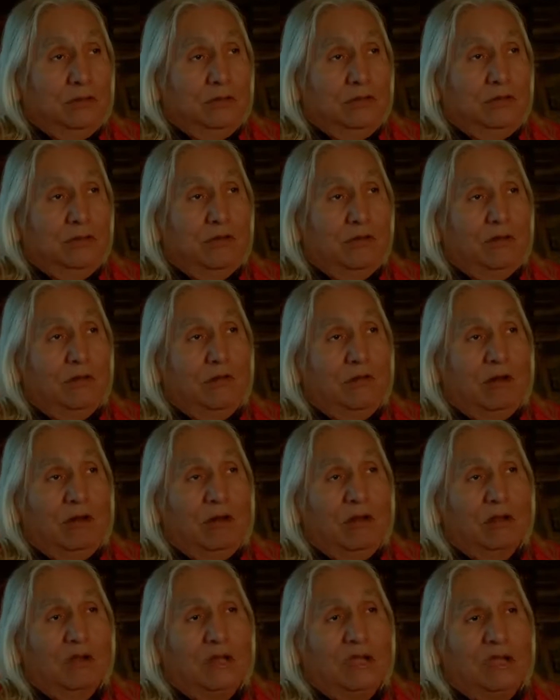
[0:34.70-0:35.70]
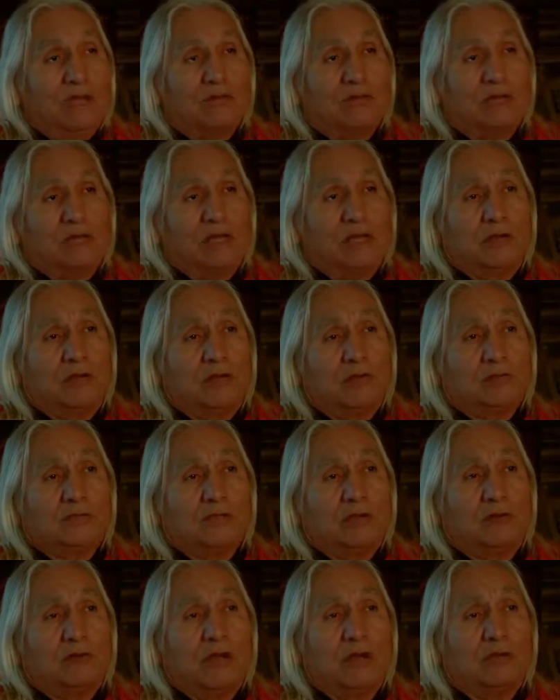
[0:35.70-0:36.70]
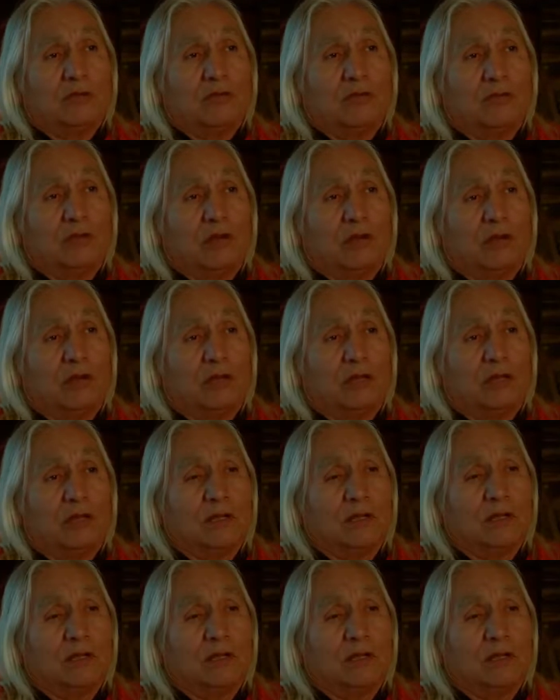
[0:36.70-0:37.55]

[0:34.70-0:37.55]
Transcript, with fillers: You know, all ethnic groups around the world